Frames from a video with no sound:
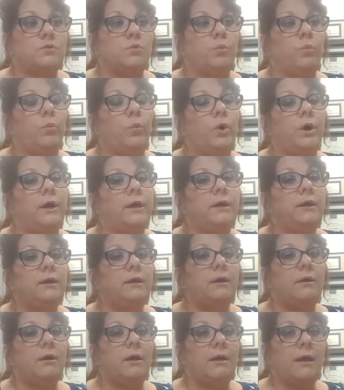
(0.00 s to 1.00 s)

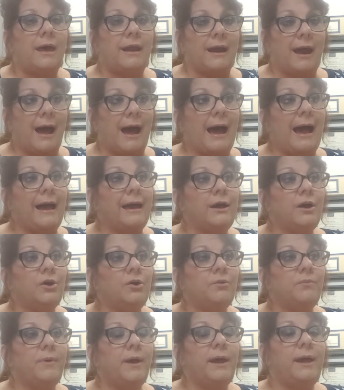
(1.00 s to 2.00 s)
One at a
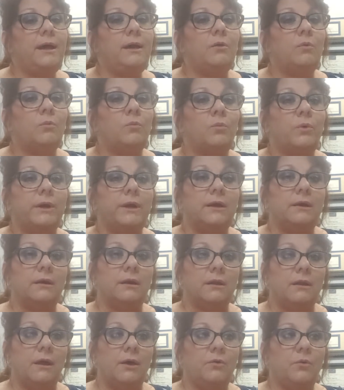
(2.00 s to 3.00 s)
higher rate, one at a
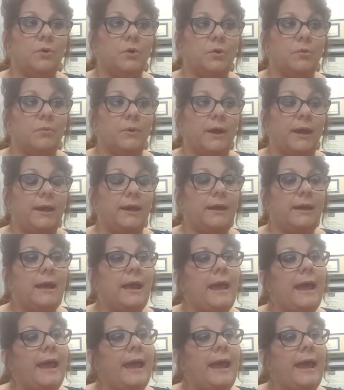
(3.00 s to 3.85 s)
lower rate.